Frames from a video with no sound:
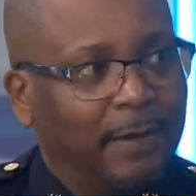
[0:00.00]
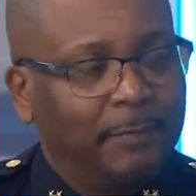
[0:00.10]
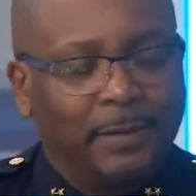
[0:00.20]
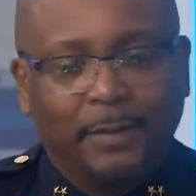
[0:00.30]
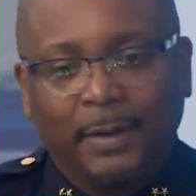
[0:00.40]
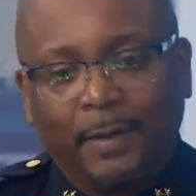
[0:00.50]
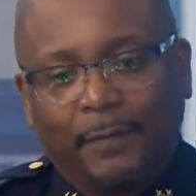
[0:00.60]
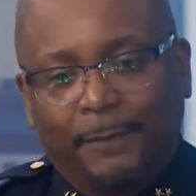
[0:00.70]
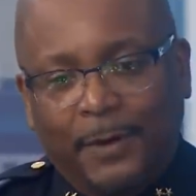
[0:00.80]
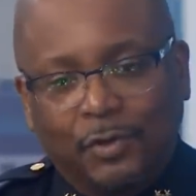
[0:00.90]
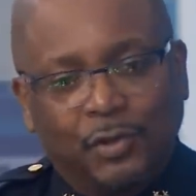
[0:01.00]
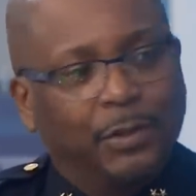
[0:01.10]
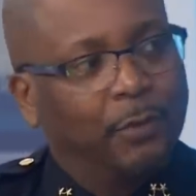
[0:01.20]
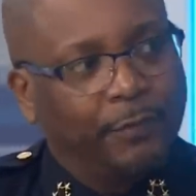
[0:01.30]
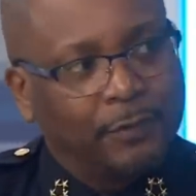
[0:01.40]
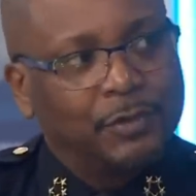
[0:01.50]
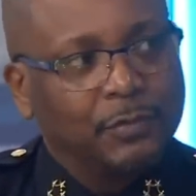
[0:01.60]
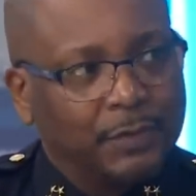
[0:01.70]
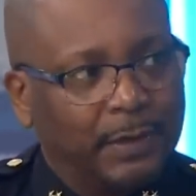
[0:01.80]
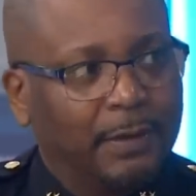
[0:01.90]
I mean, the parents should know where their
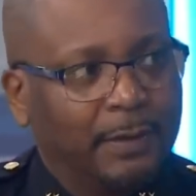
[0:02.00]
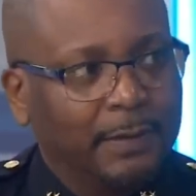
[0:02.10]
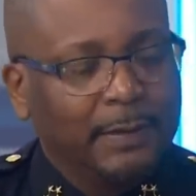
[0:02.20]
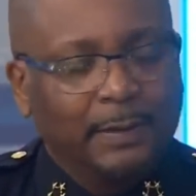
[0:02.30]
children are.